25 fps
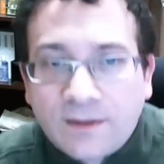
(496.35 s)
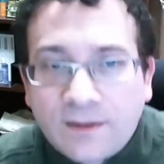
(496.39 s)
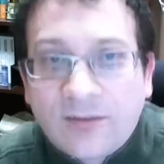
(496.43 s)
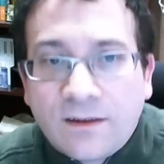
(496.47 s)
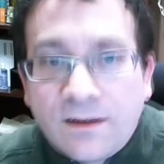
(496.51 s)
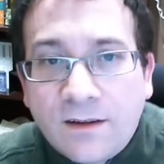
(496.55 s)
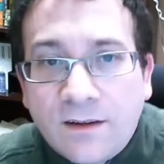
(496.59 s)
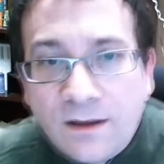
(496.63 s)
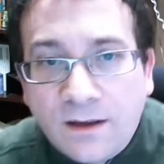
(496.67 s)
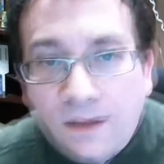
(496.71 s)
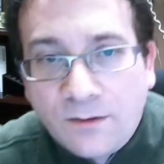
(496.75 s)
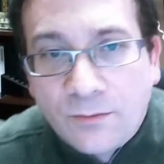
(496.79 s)

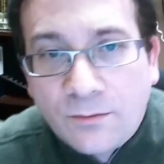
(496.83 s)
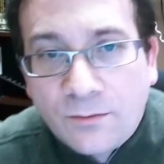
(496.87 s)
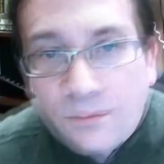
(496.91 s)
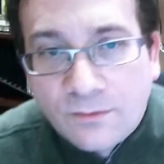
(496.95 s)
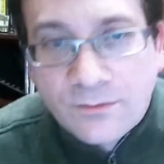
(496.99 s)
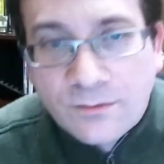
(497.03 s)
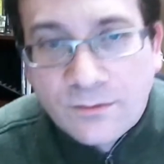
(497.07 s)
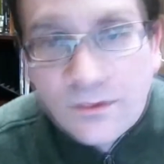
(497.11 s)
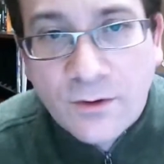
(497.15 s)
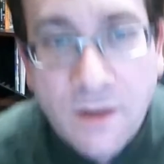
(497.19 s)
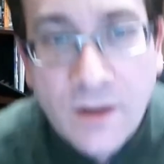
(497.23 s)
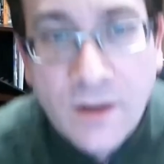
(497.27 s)
The
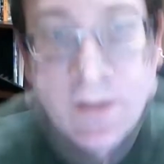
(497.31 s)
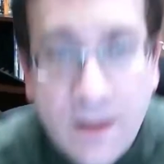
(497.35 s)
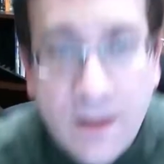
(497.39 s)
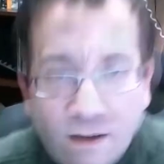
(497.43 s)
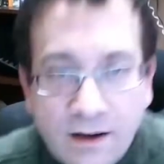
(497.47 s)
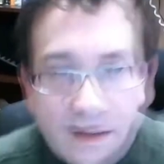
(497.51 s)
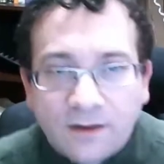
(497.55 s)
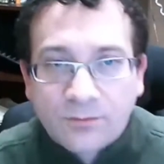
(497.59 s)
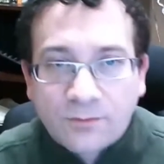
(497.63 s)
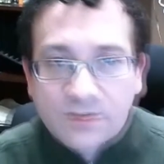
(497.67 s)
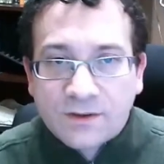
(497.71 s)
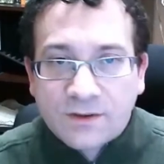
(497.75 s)
work
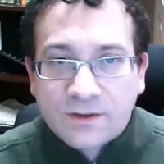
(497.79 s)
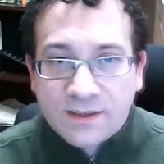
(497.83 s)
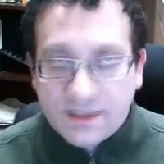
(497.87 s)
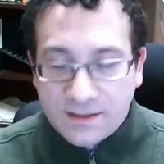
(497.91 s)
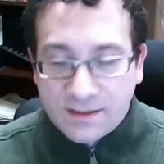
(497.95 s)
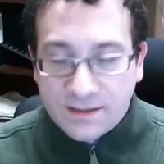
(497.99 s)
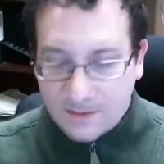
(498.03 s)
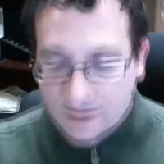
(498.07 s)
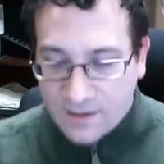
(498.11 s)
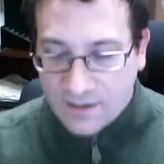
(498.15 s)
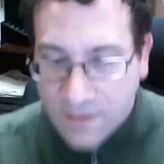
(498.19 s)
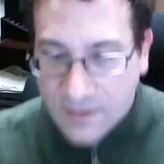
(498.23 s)
there
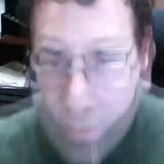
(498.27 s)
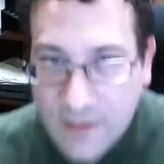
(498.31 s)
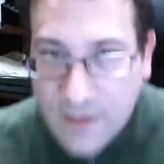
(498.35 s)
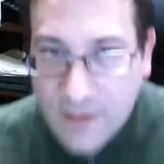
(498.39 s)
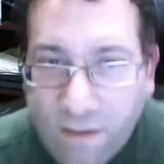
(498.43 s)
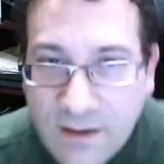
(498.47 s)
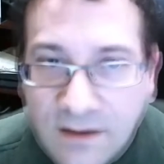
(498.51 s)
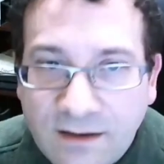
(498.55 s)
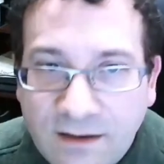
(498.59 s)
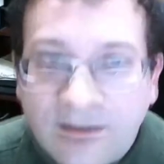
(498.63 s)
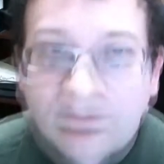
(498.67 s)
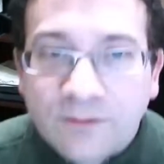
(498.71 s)
was,
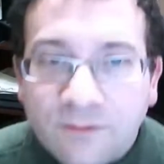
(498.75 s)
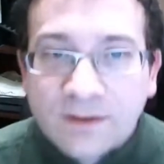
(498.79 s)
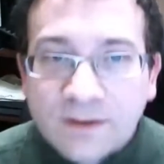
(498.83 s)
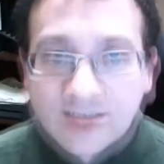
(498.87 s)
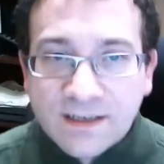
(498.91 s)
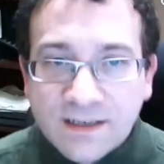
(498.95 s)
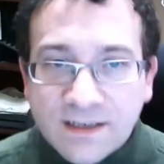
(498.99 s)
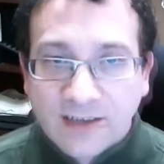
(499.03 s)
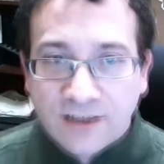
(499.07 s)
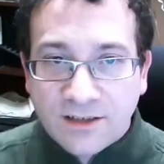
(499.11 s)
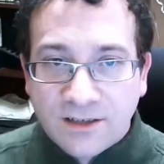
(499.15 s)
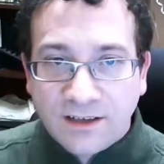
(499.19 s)

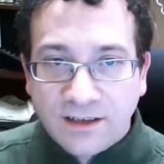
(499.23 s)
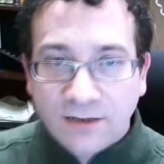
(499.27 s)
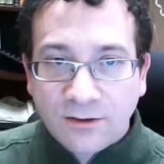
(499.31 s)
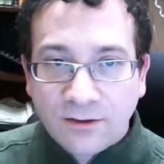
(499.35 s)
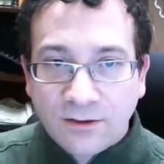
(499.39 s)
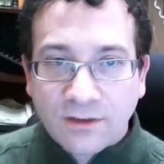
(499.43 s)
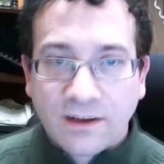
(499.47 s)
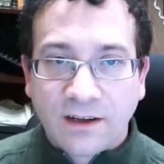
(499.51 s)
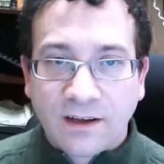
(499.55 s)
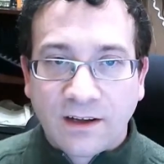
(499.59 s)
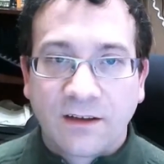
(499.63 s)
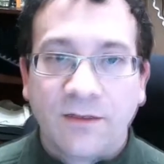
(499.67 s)
it
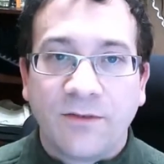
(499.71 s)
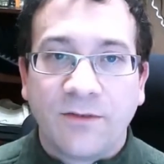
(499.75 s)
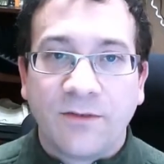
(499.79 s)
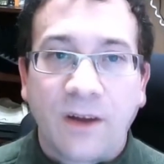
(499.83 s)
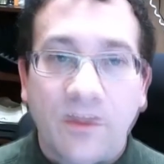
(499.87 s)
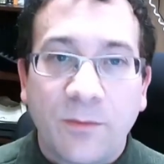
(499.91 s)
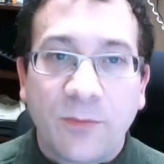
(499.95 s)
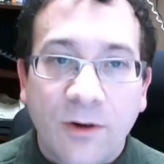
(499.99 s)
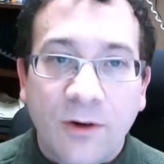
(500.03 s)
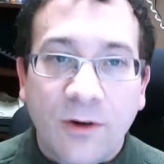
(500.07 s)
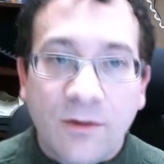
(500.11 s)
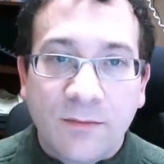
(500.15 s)
looked like a
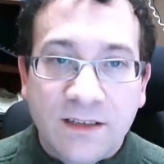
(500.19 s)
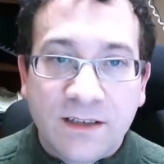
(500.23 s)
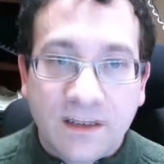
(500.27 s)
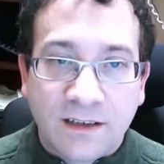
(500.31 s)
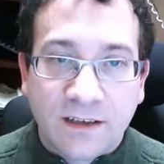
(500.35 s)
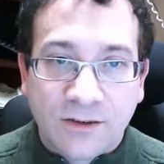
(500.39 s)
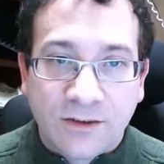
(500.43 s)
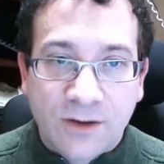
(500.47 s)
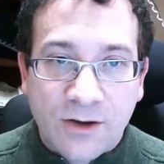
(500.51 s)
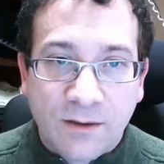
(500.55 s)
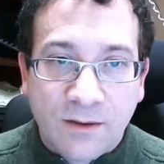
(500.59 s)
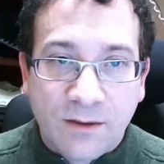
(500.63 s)
very
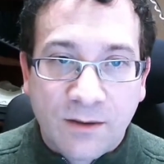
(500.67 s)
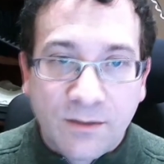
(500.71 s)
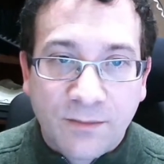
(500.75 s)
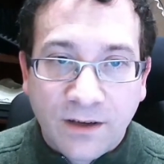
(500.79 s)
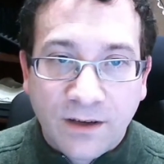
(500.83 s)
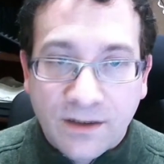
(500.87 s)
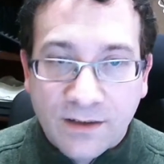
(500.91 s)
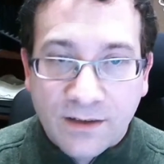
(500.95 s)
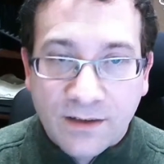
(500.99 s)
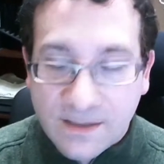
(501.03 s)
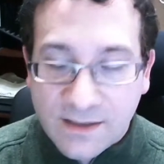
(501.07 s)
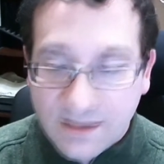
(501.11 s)
promising job
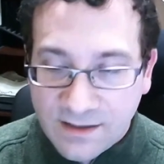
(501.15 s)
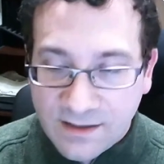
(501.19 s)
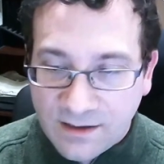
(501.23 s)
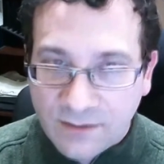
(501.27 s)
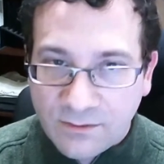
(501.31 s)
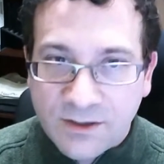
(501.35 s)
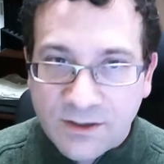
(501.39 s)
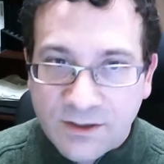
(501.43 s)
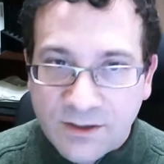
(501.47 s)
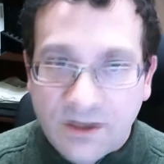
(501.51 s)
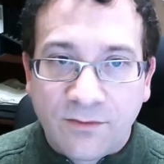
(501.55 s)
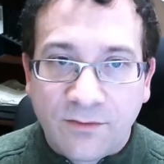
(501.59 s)
because
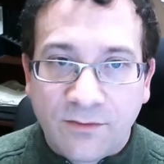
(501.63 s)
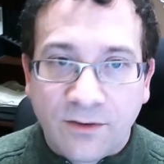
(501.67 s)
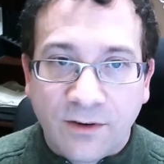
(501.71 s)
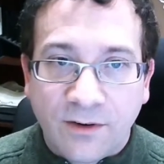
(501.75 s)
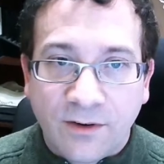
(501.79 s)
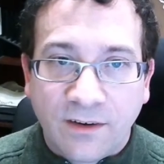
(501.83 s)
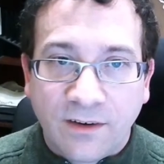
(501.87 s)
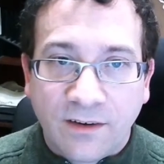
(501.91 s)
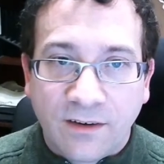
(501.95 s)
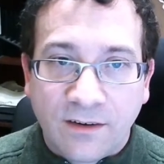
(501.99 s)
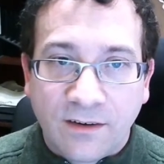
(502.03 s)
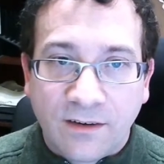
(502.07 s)
I was
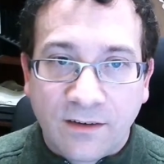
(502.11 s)
offered